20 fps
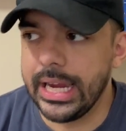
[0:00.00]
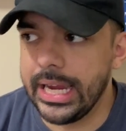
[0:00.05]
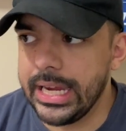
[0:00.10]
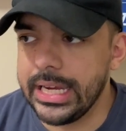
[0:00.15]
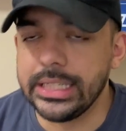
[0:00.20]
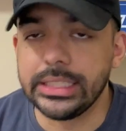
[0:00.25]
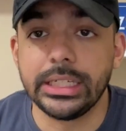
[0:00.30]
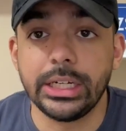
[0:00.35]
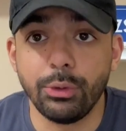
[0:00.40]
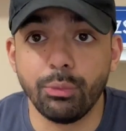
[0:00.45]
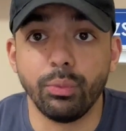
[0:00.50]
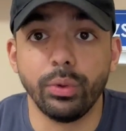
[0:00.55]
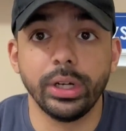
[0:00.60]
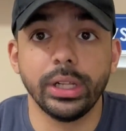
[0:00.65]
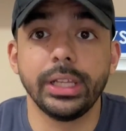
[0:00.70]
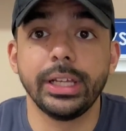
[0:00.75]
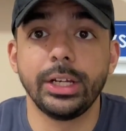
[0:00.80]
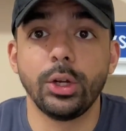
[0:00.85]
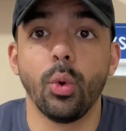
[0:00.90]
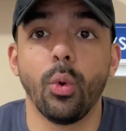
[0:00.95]
Is he
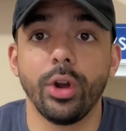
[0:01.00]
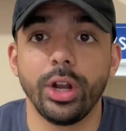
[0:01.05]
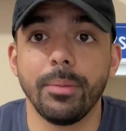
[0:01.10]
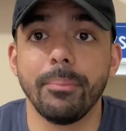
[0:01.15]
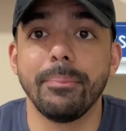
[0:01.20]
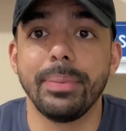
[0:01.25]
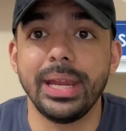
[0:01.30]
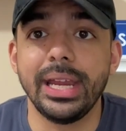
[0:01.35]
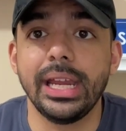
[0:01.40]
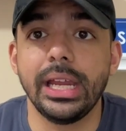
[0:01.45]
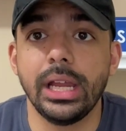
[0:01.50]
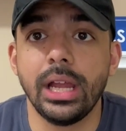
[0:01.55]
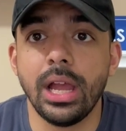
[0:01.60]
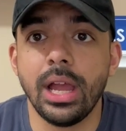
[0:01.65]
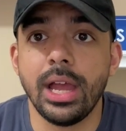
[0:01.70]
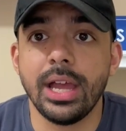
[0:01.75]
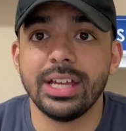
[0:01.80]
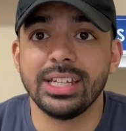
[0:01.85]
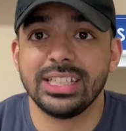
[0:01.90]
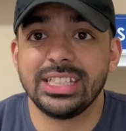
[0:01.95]
really going to be
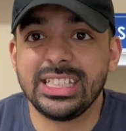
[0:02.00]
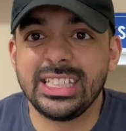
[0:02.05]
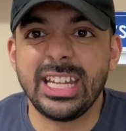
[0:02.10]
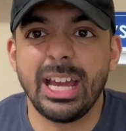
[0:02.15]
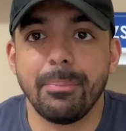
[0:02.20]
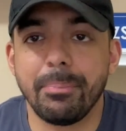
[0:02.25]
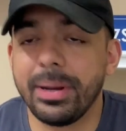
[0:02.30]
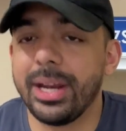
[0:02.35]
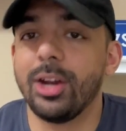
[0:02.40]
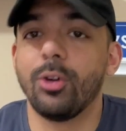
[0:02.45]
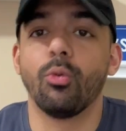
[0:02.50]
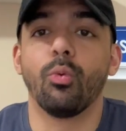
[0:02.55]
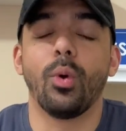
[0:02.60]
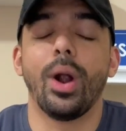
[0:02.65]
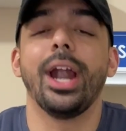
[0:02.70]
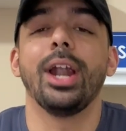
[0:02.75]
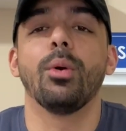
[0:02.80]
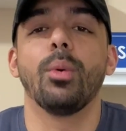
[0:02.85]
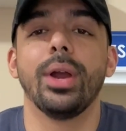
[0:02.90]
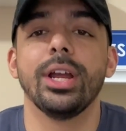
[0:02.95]
stepping in
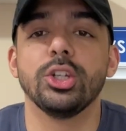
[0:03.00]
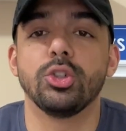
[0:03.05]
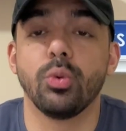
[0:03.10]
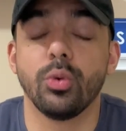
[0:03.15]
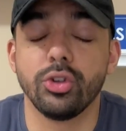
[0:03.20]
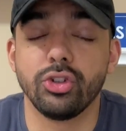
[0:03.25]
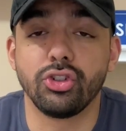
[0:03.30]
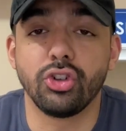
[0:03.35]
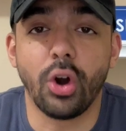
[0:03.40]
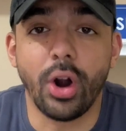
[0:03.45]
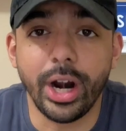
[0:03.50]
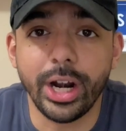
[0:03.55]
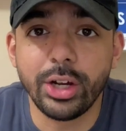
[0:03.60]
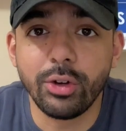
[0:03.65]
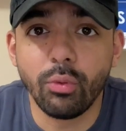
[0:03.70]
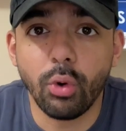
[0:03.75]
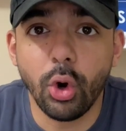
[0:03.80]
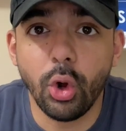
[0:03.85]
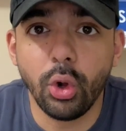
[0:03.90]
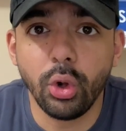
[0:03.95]
right away into a starting
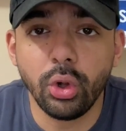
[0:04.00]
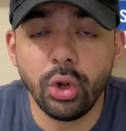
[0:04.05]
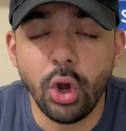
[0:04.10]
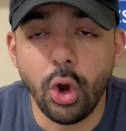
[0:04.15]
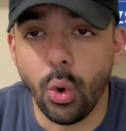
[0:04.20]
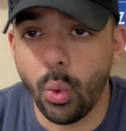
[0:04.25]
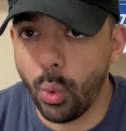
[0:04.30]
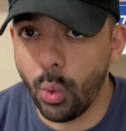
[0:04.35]
role?